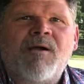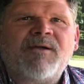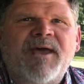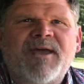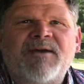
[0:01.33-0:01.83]

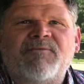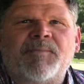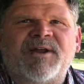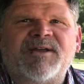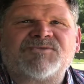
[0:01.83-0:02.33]
Hey
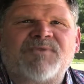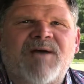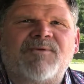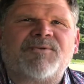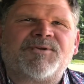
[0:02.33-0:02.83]
everybody, it's
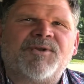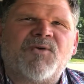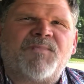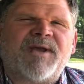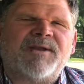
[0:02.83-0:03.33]
Robert with the No
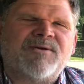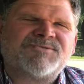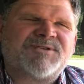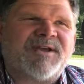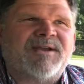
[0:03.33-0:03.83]
Pay No
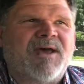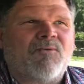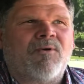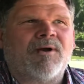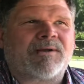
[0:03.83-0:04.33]
Stay
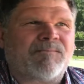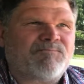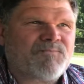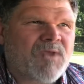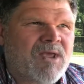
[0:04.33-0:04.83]
Network.
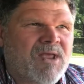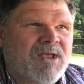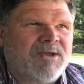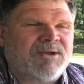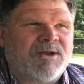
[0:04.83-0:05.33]

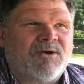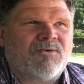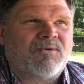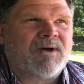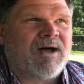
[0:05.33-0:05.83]
You
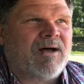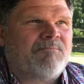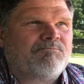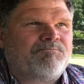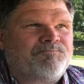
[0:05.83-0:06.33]
know,
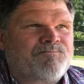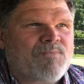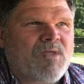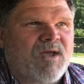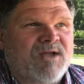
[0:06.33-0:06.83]
um,
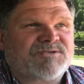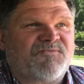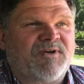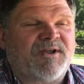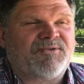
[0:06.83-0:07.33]
it's a
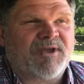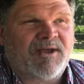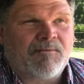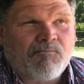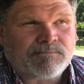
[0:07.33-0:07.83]
funny
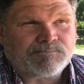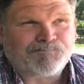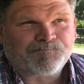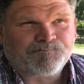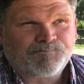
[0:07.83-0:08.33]
thing,
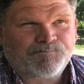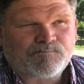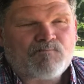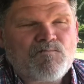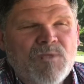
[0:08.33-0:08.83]

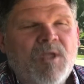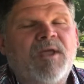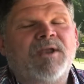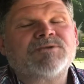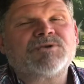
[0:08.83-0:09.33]

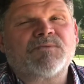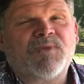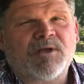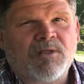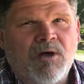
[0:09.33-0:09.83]
and it took me
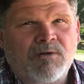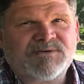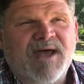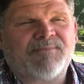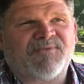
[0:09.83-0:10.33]
a long
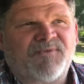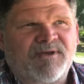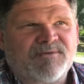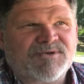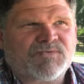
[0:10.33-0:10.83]
time to
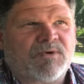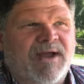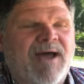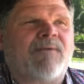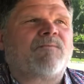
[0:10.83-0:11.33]
figure this one
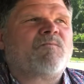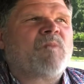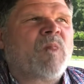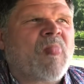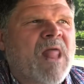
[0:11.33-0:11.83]
out.
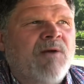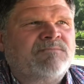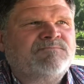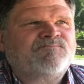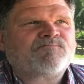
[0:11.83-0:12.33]

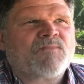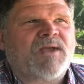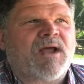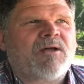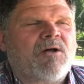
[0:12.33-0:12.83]

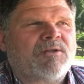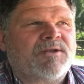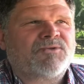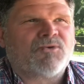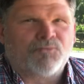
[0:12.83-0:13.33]
And I call
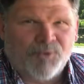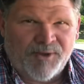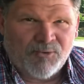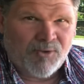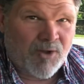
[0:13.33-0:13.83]
it the
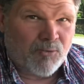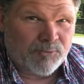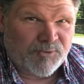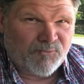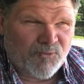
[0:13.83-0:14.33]
real
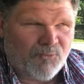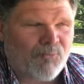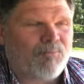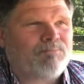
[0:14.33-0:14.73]
golden rule,